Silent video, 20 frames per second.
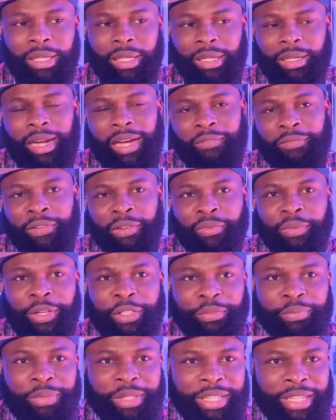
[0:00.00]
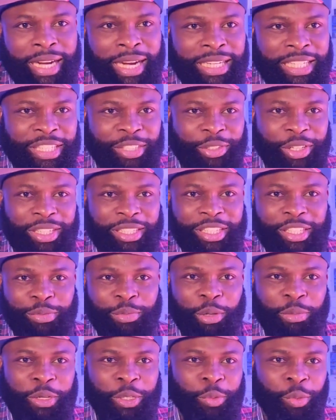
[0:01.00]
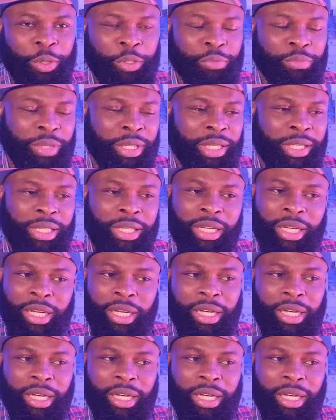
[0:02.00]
laughing with me, and enjoying this moment with me.